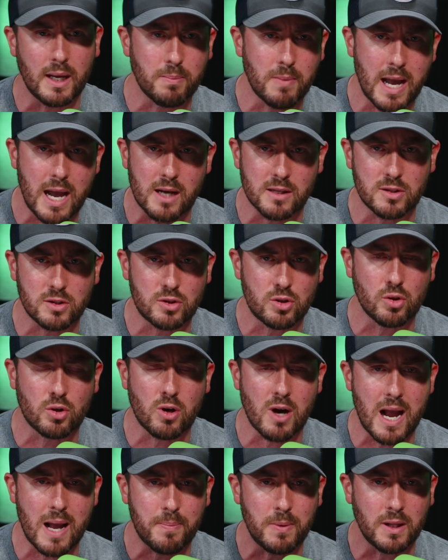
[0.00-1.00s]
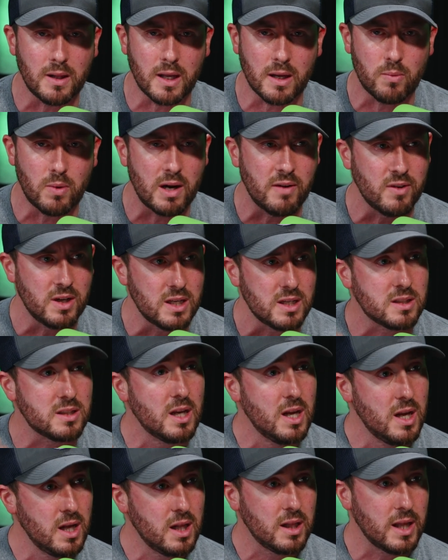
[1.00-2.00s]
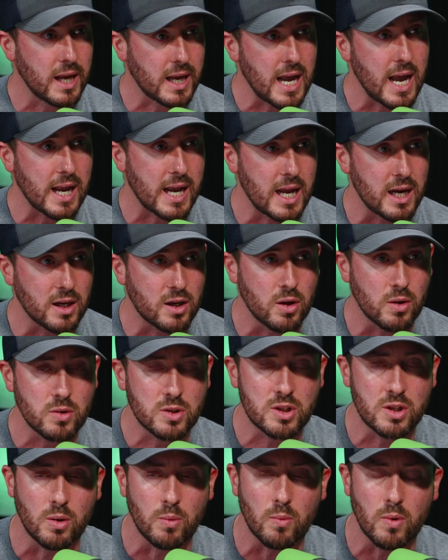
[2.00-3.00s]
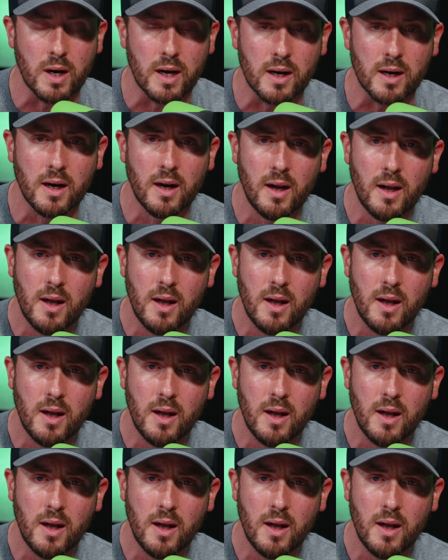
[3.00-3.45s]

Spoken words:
My house is too crappy. Like whatever it is, like I got to go somewhere.